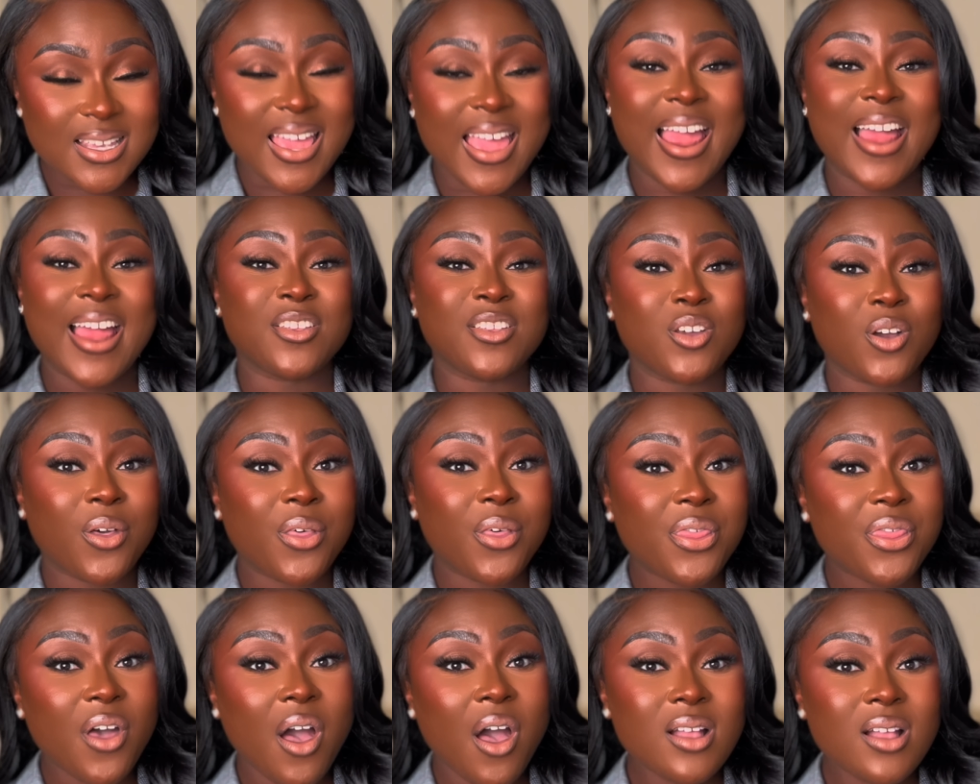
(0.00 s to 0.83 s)
and your
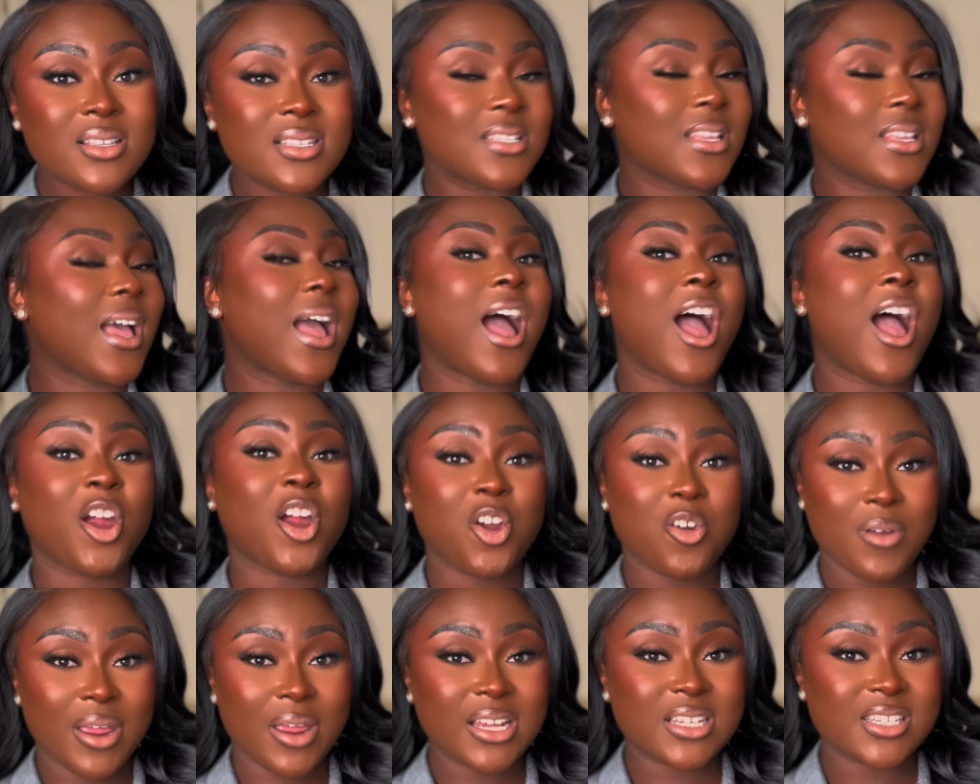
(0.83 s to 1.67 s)
thoughts are
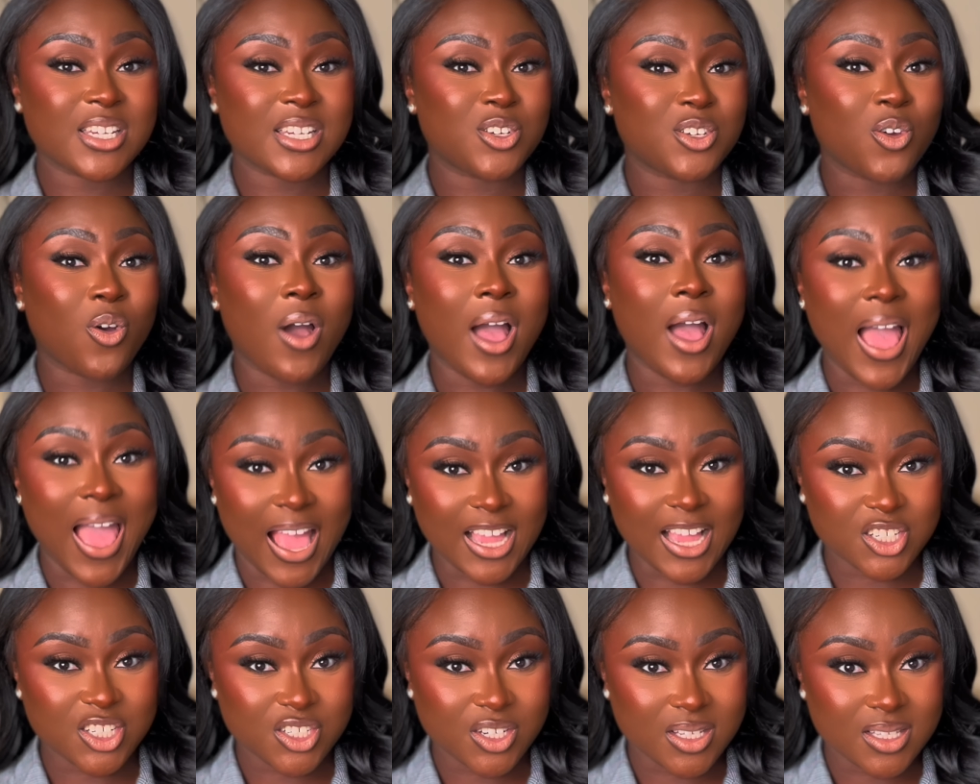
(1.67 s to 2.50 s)
creating your
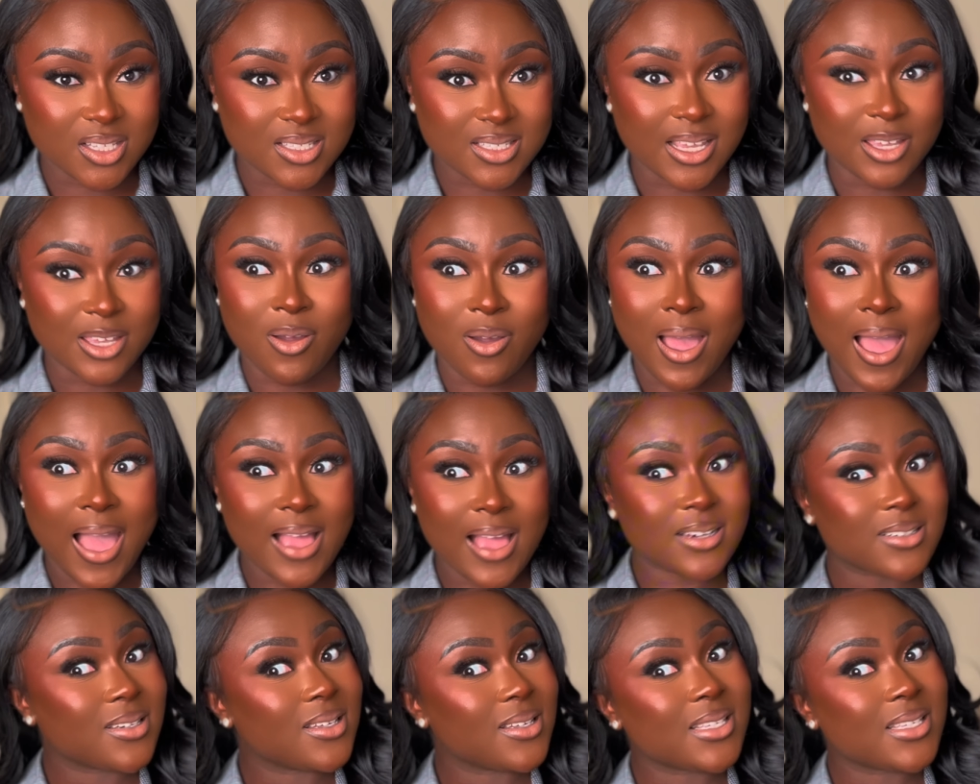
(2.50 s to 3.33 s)
actions, and your
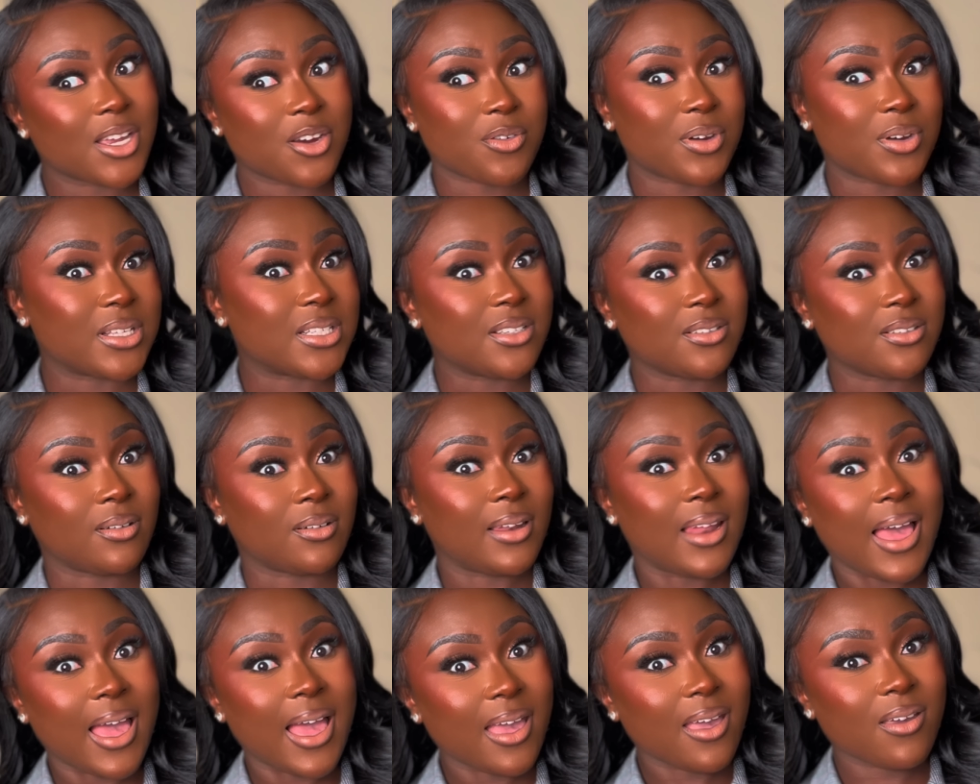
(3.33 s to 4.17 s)
actions are creating your
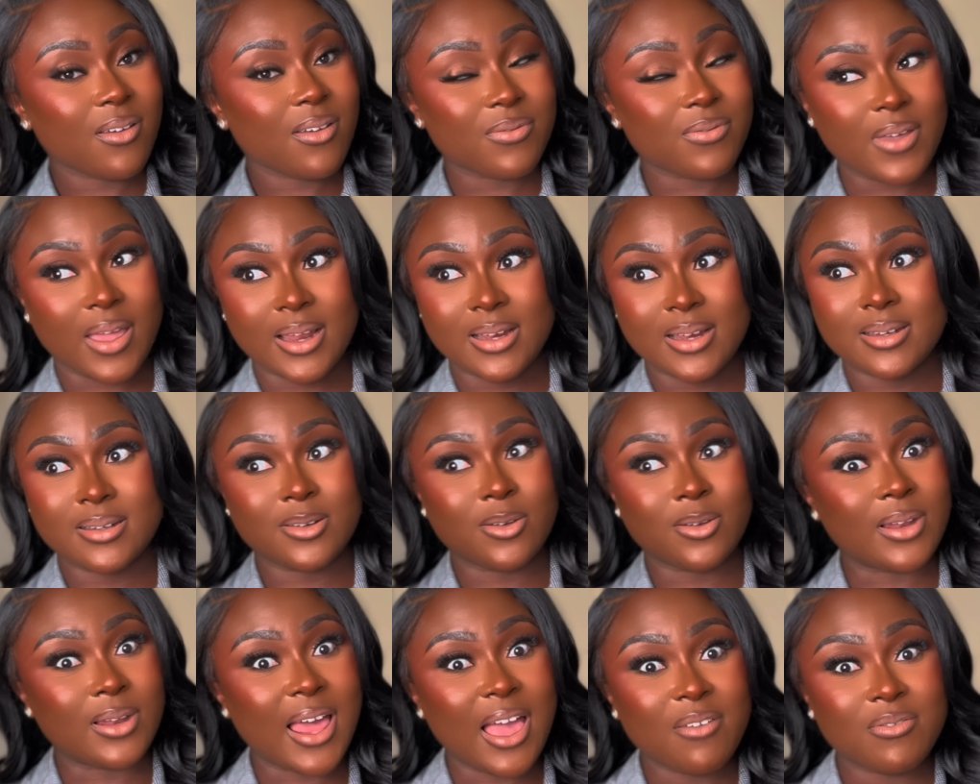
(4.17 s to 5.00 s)
life, and
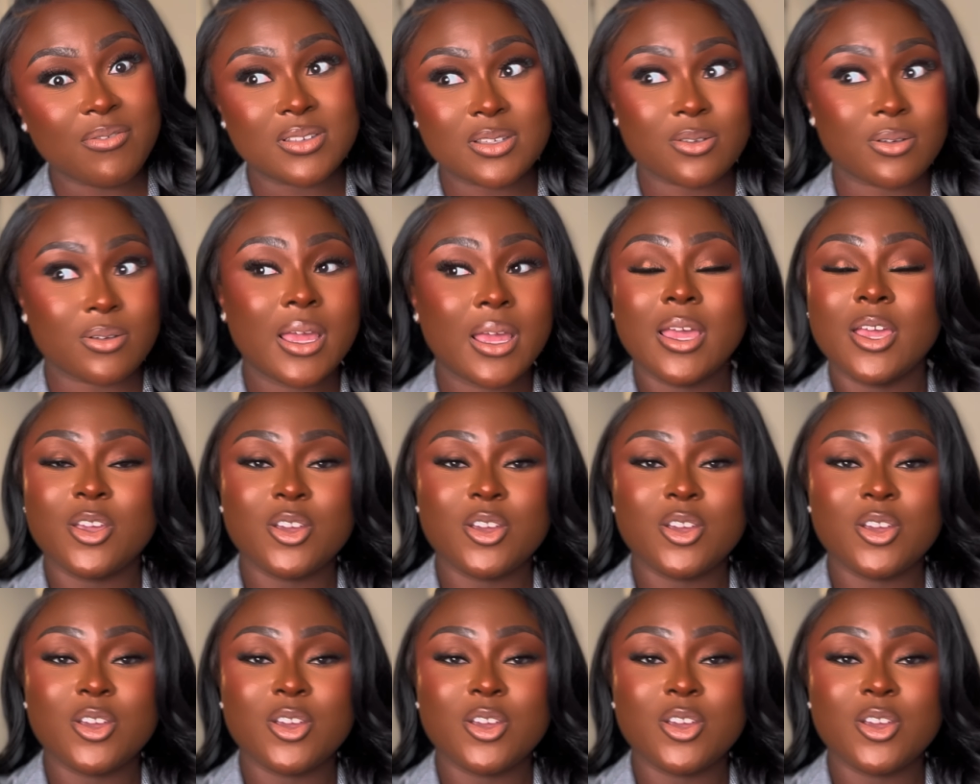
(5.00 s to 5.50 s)
your life is great.